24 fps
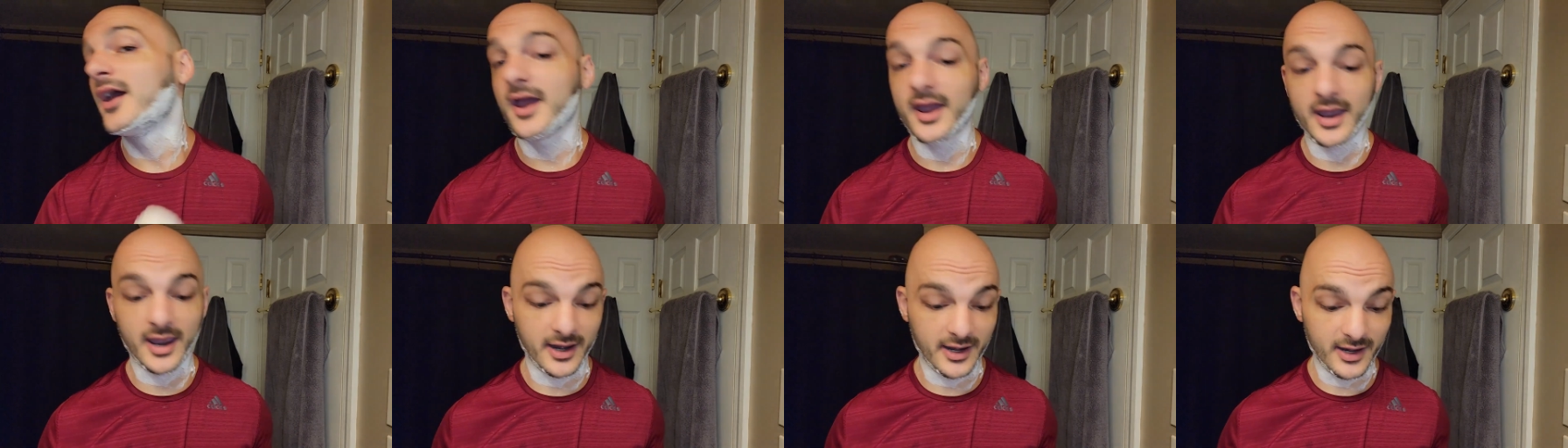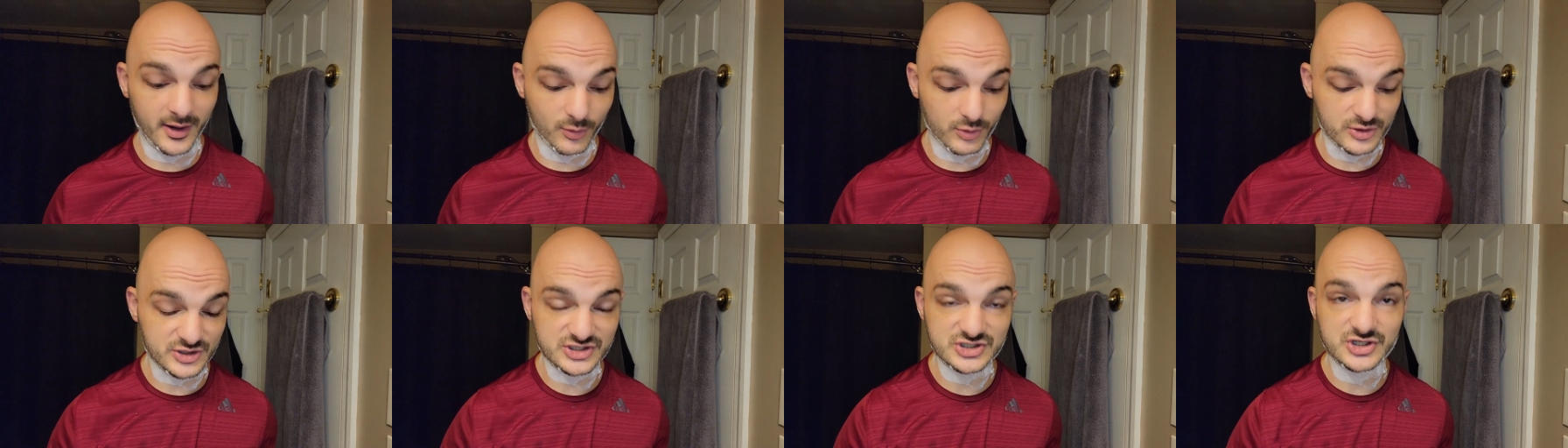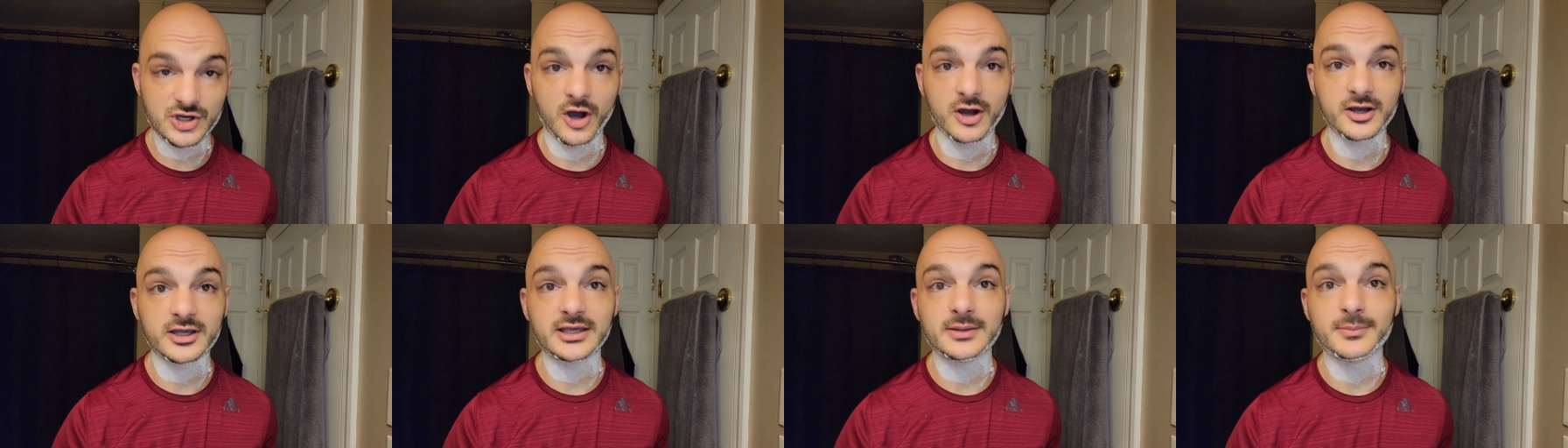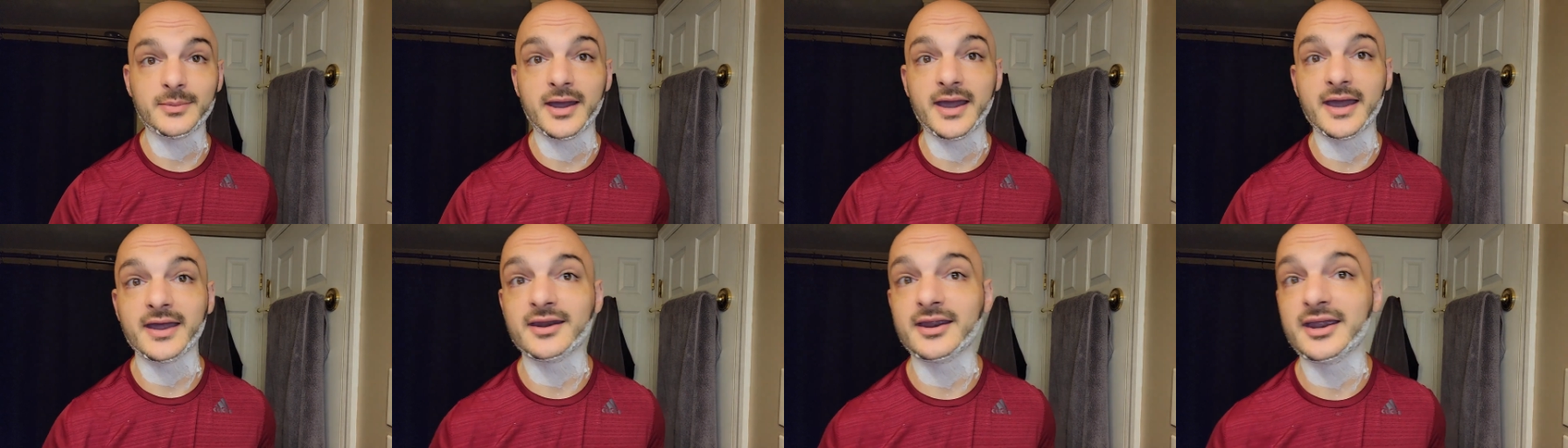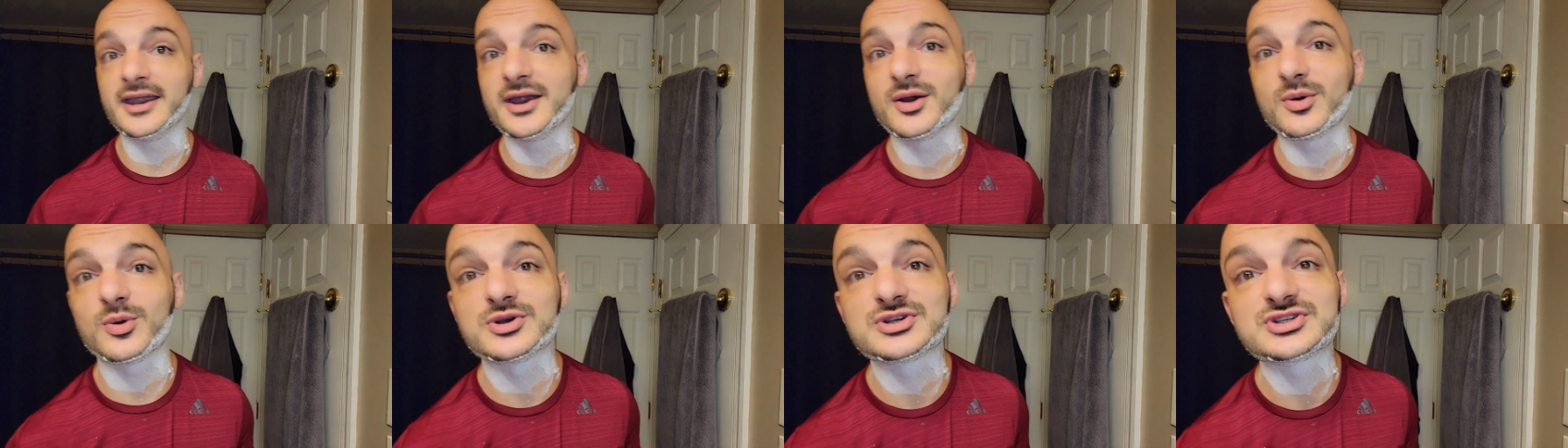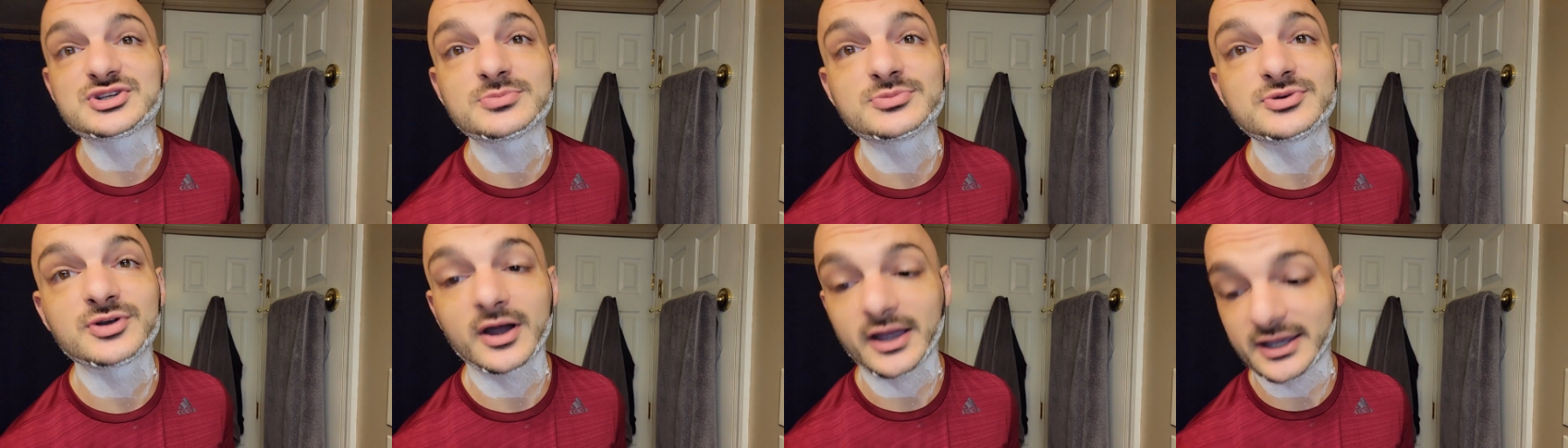And it was tuggy, man. It was
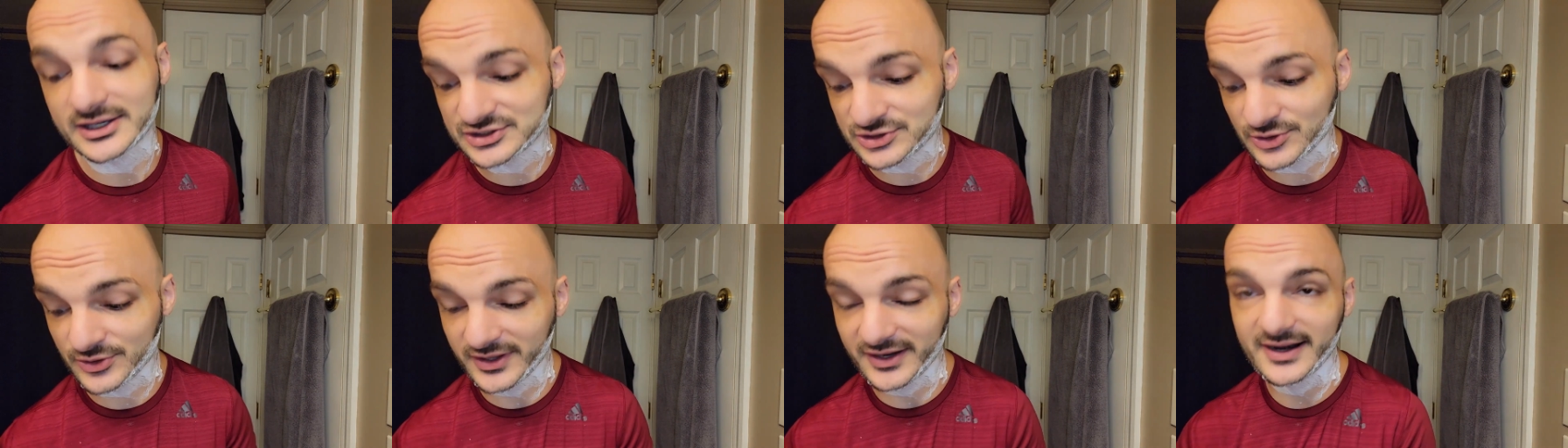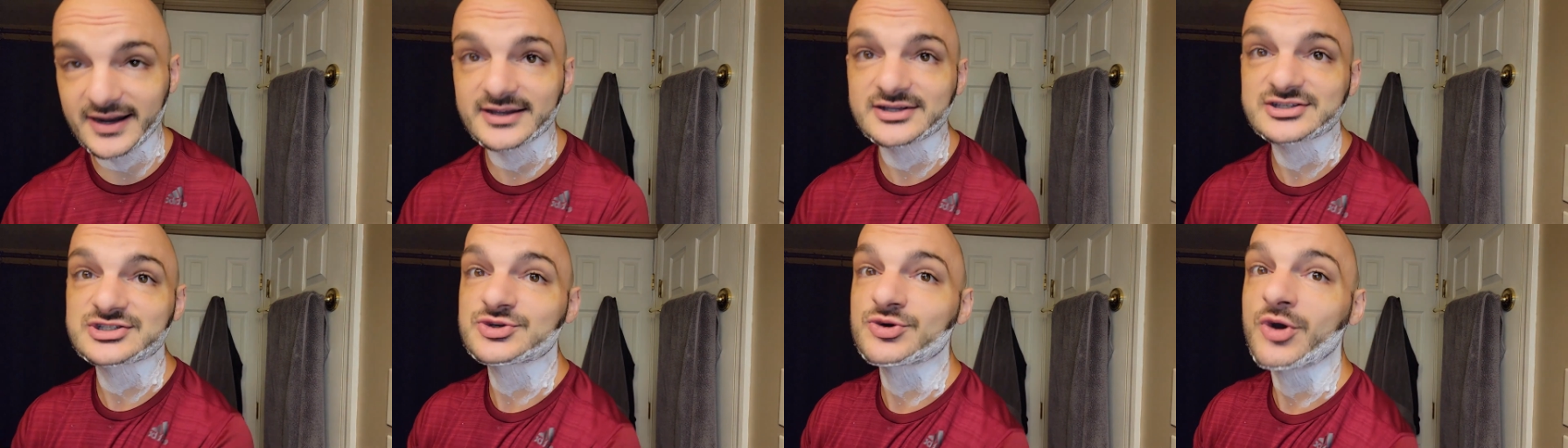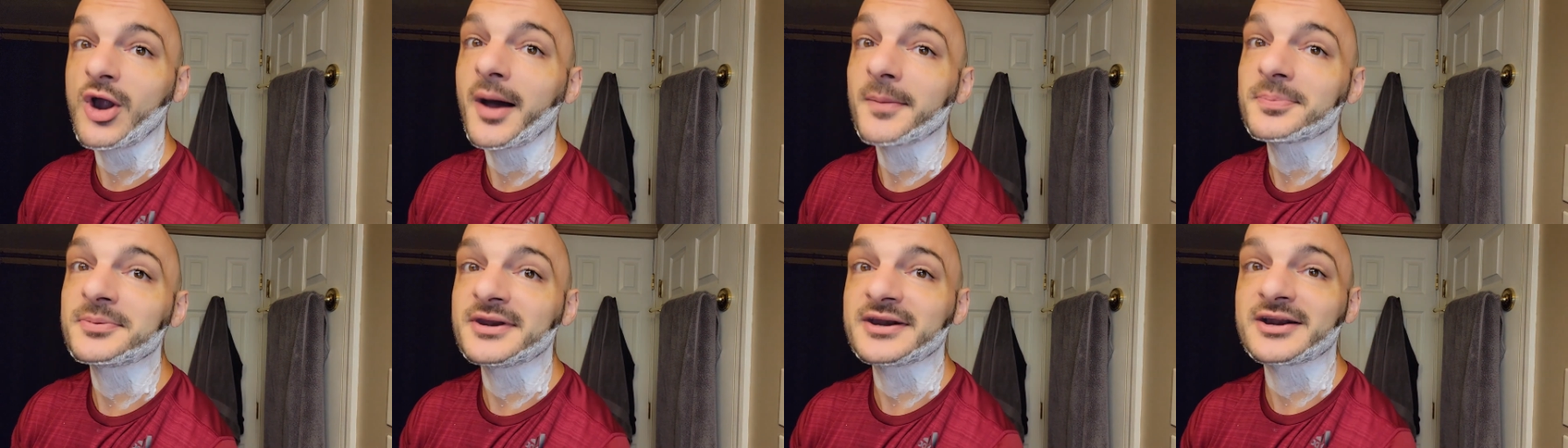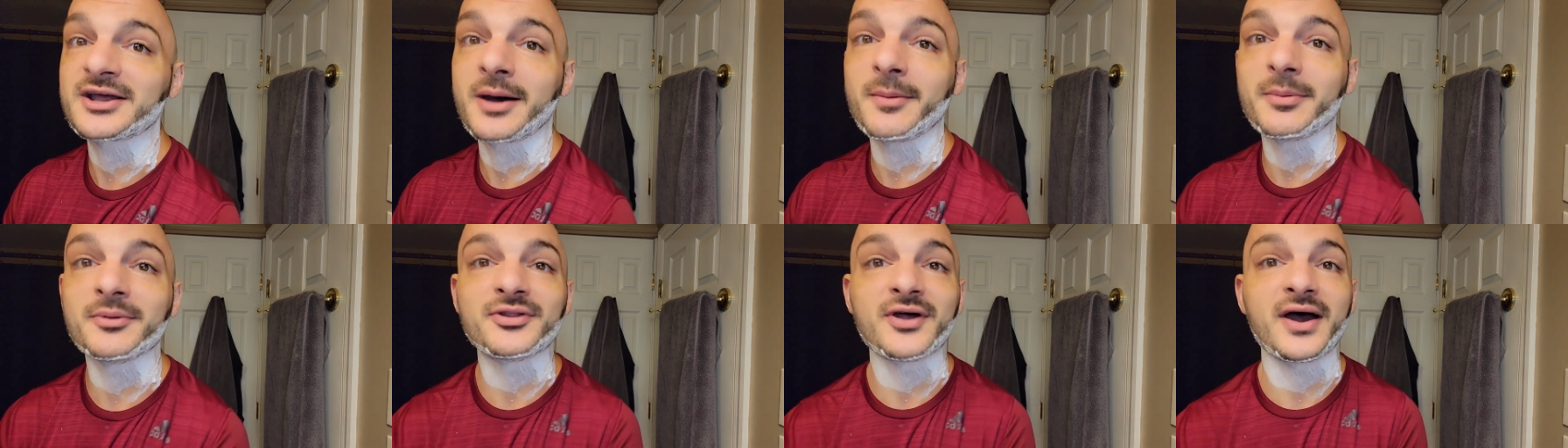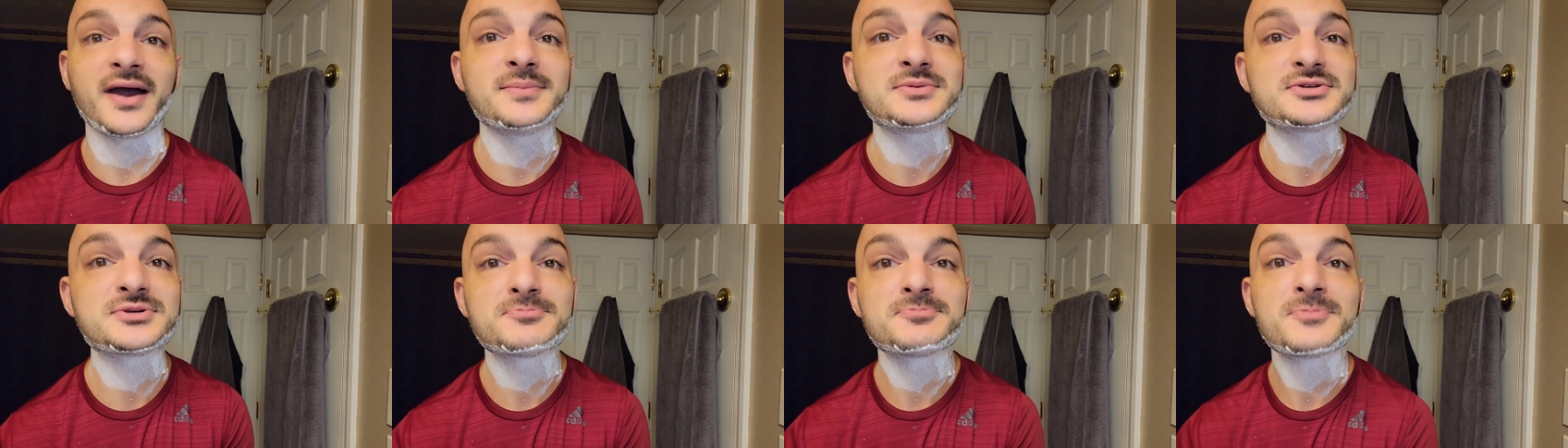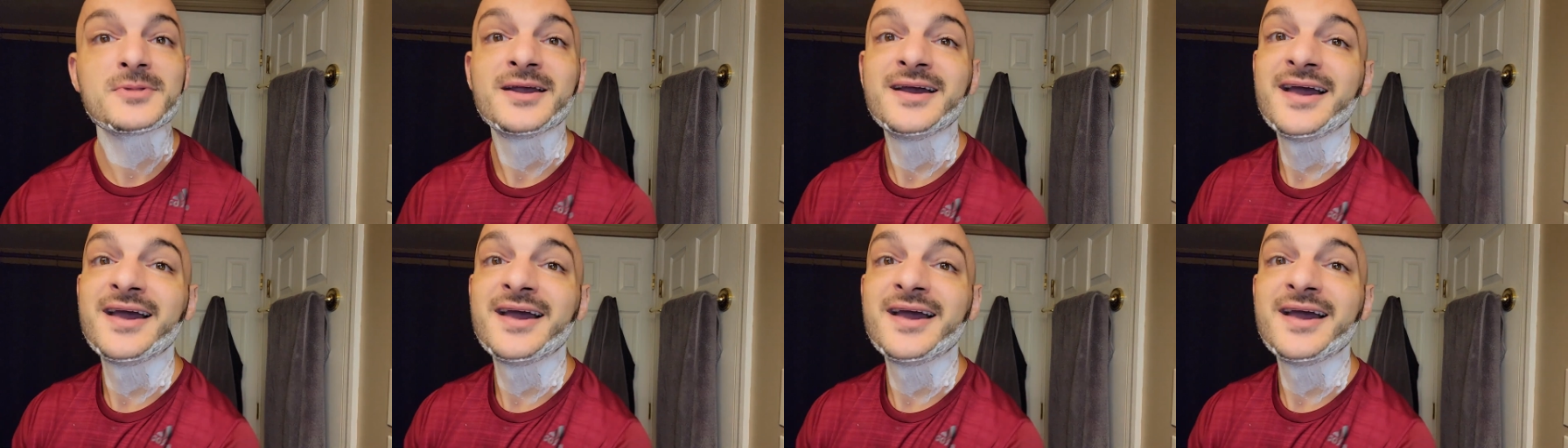some tuggy. So then I stropped it a couple times.